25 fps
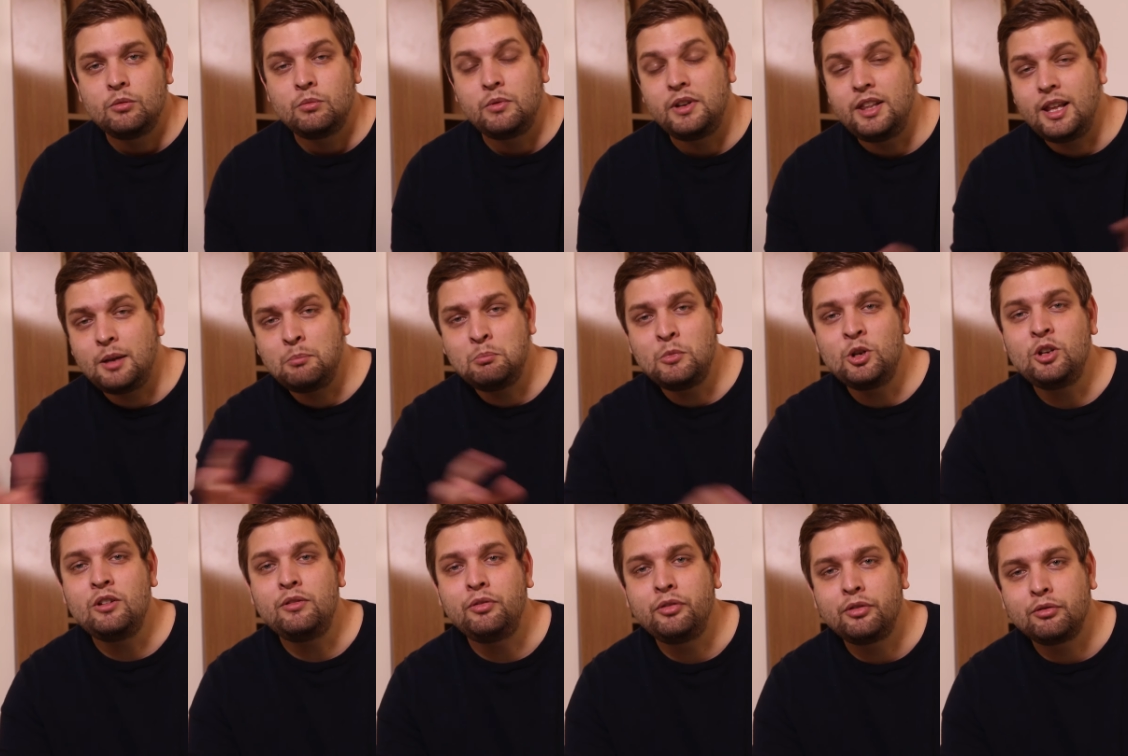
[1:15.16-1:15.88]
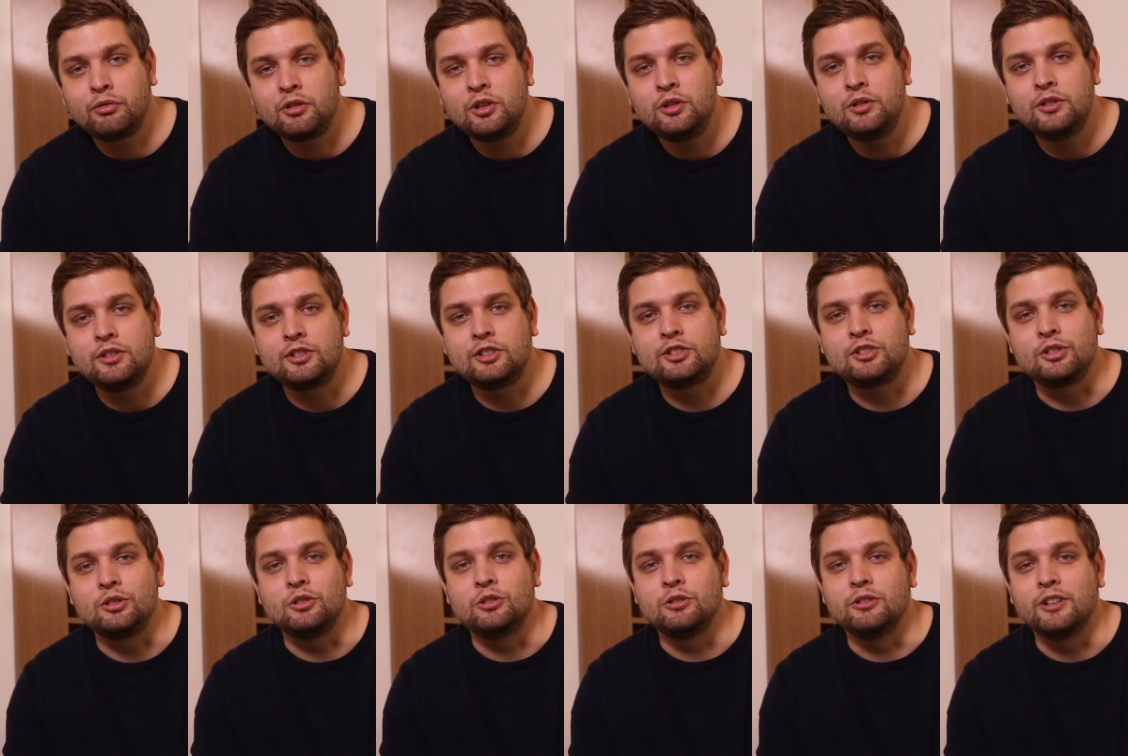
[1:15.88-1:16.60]
We then move through the
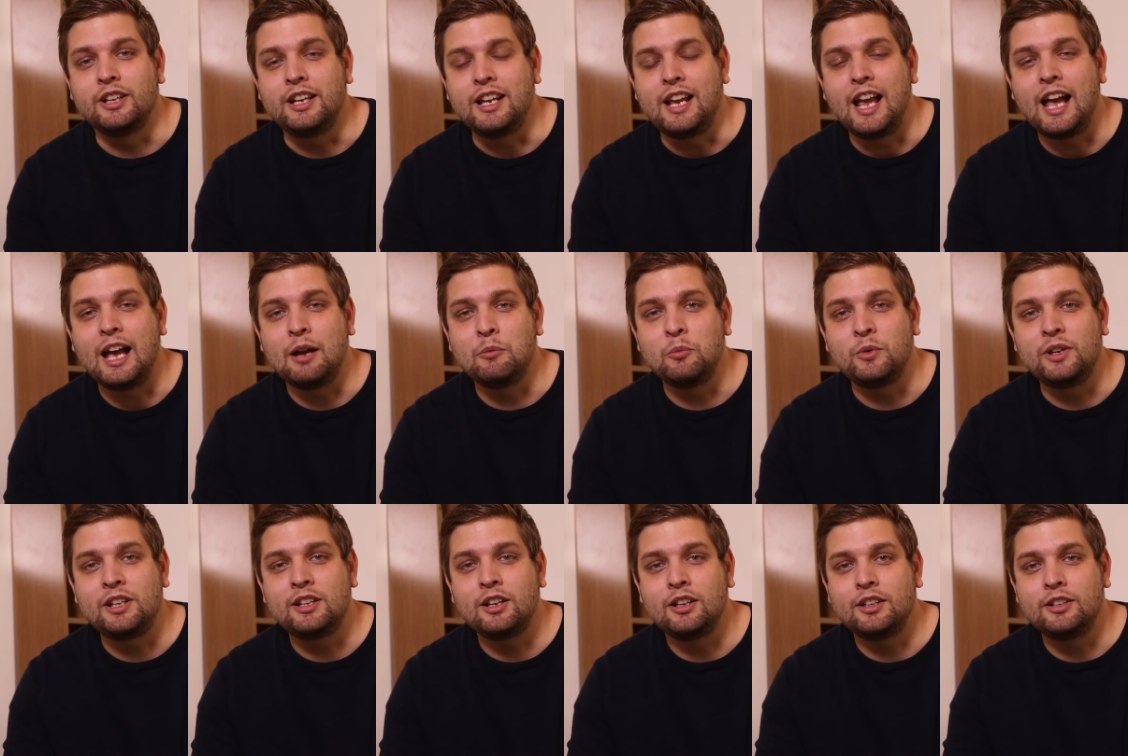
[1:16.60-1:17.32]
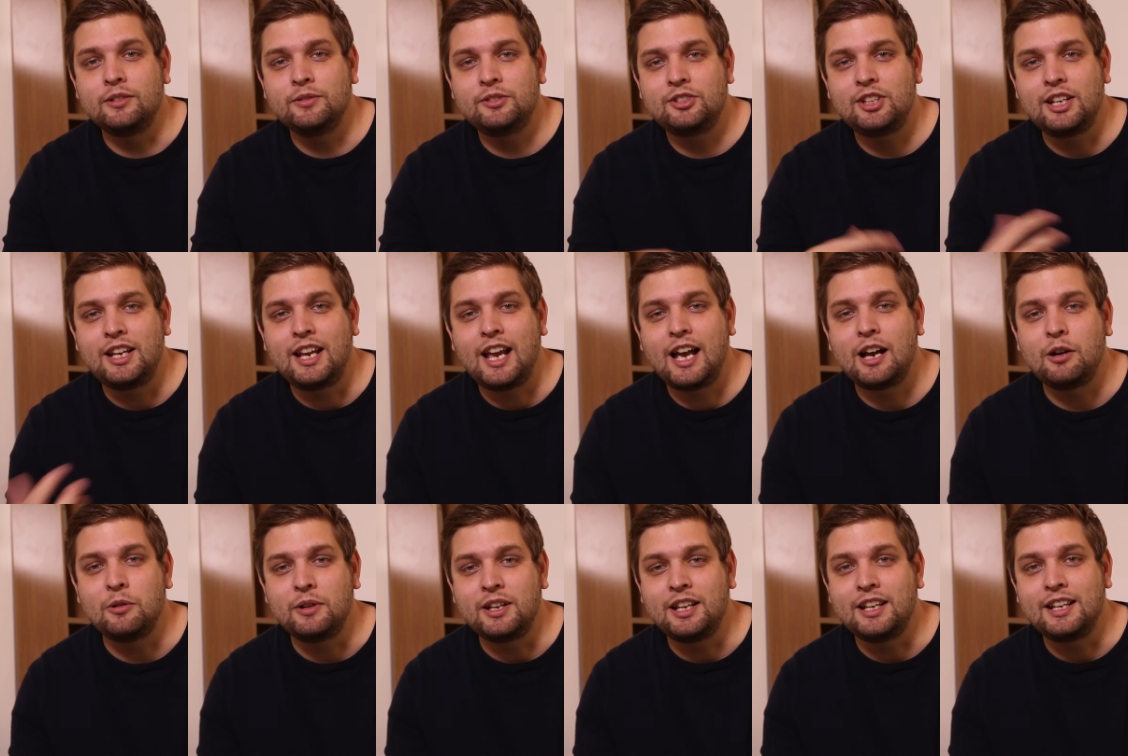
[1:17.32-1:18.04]
story and we kind of see
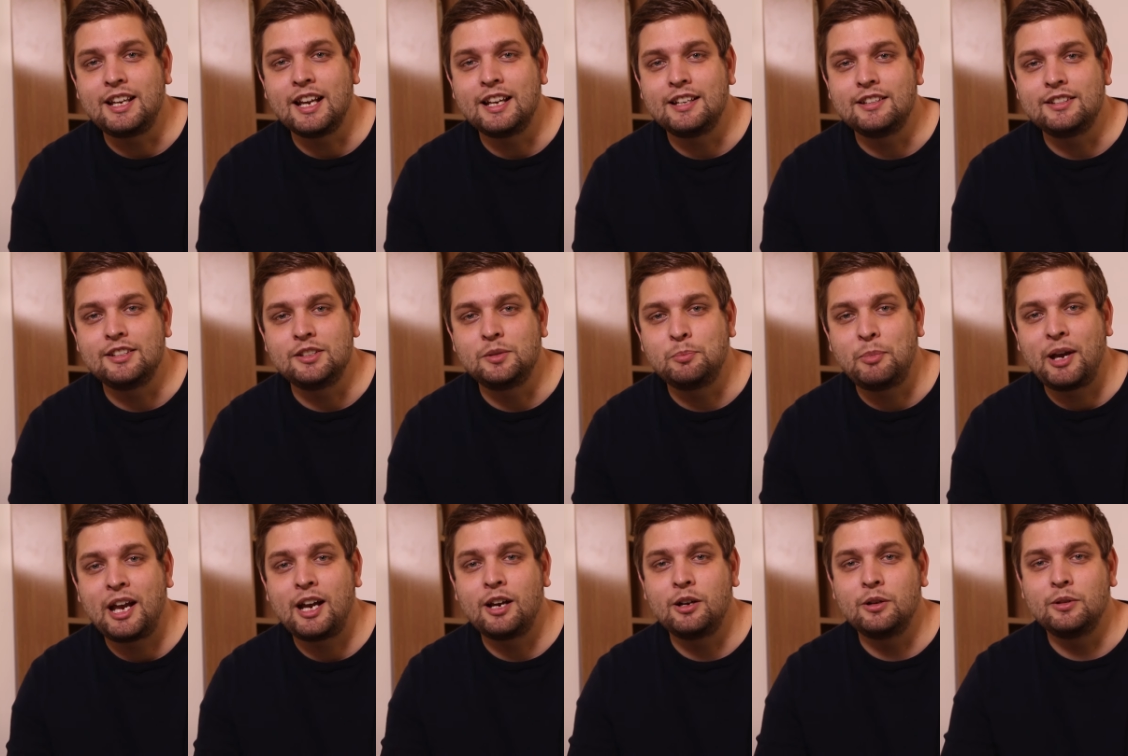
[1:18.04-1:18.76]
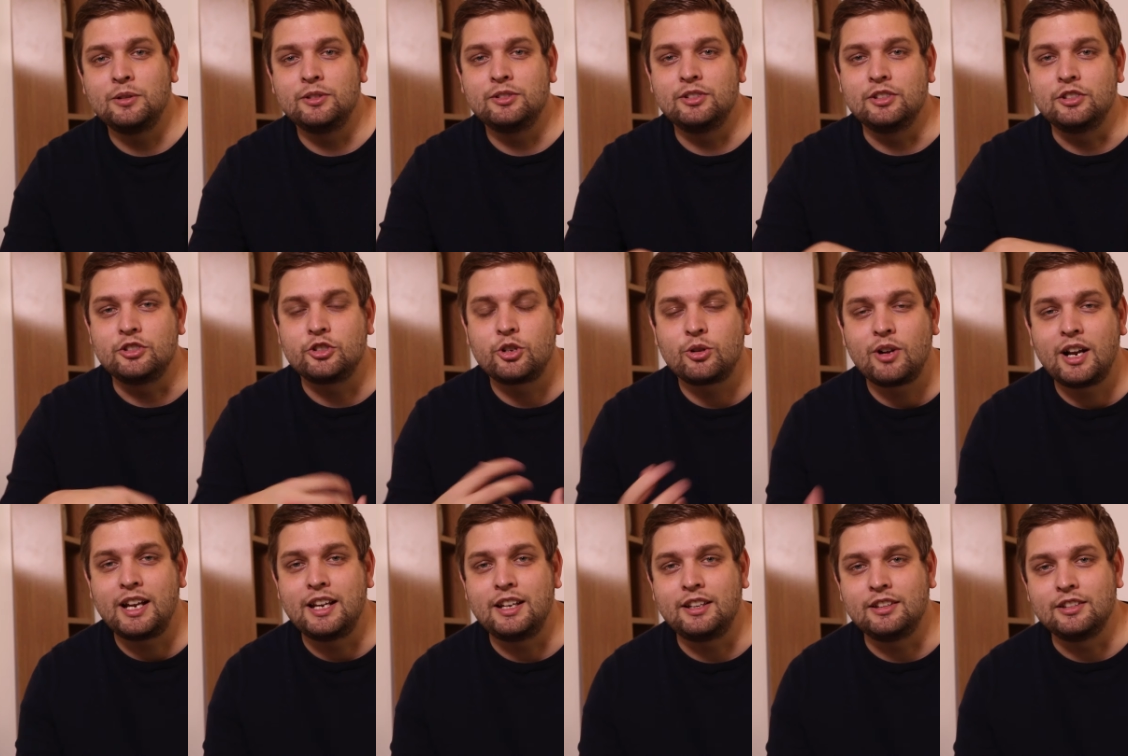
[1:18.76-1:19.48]
how he gains his powers and
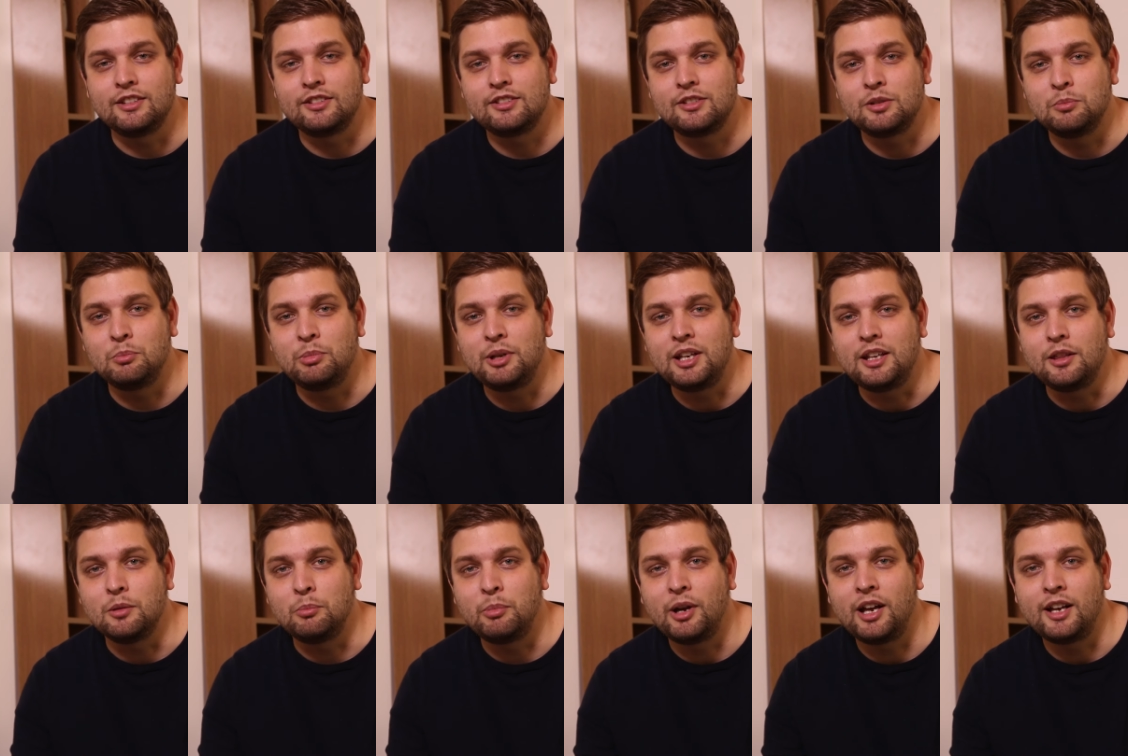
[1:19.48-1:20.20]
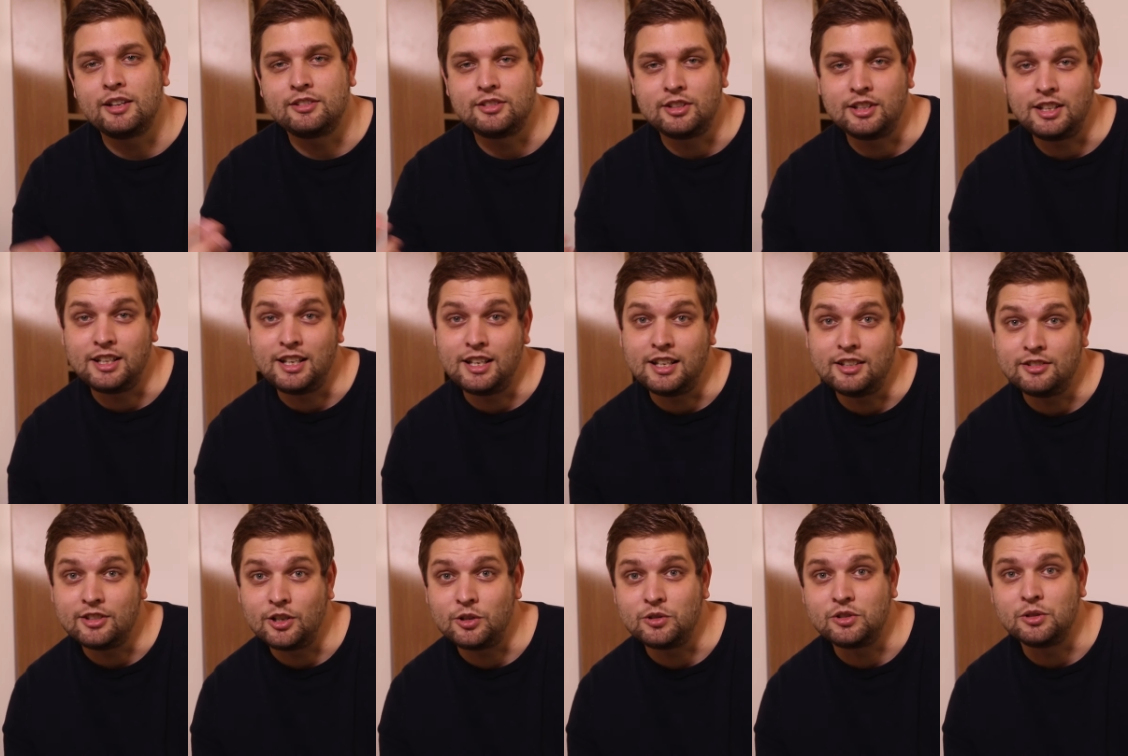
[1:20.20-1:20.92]
trains to be the person
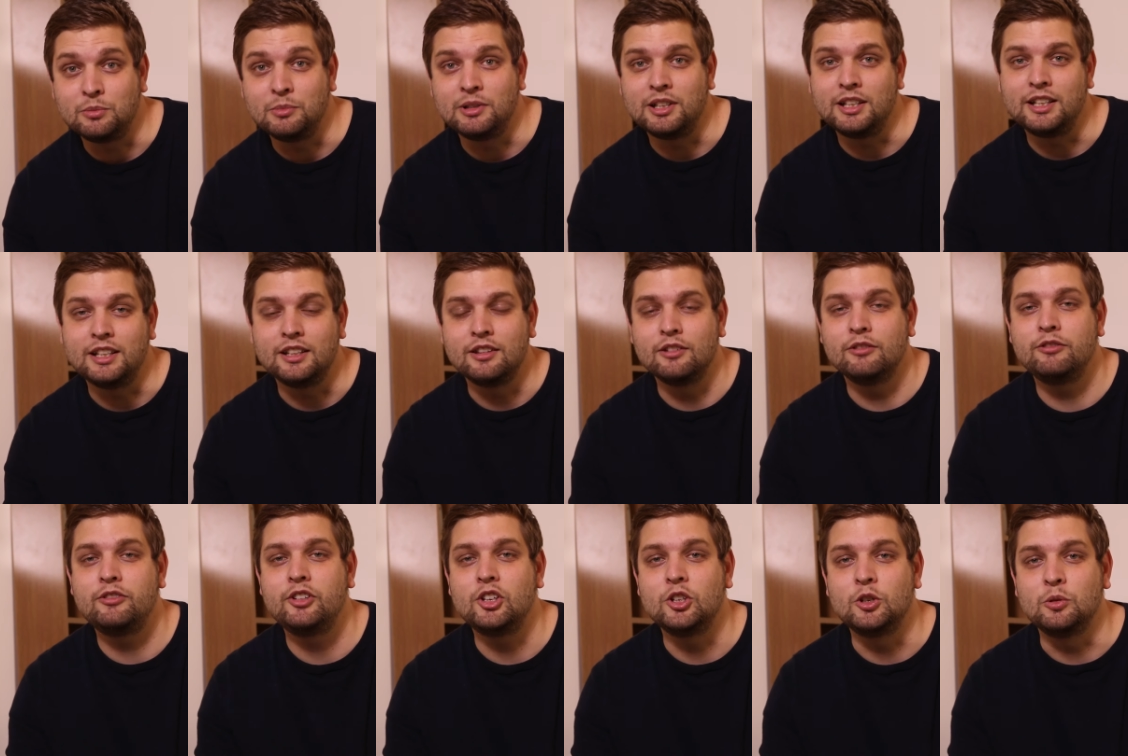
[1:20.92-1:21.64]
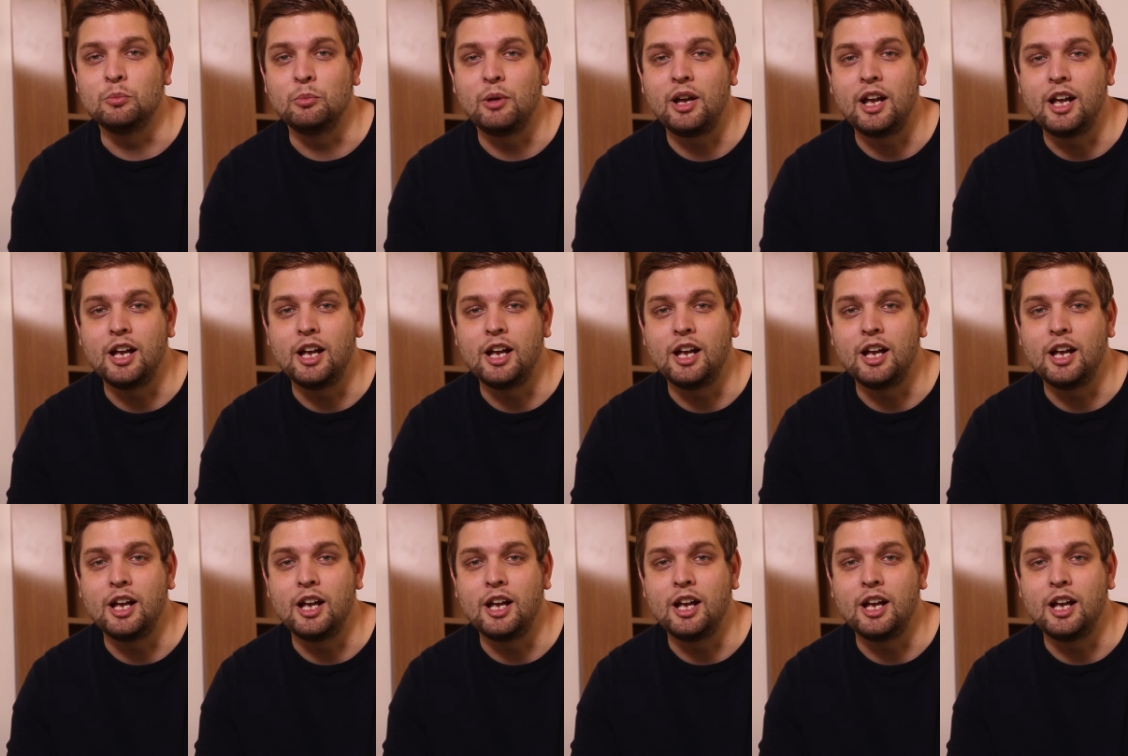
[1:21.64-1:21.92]
he is ultimately in the film.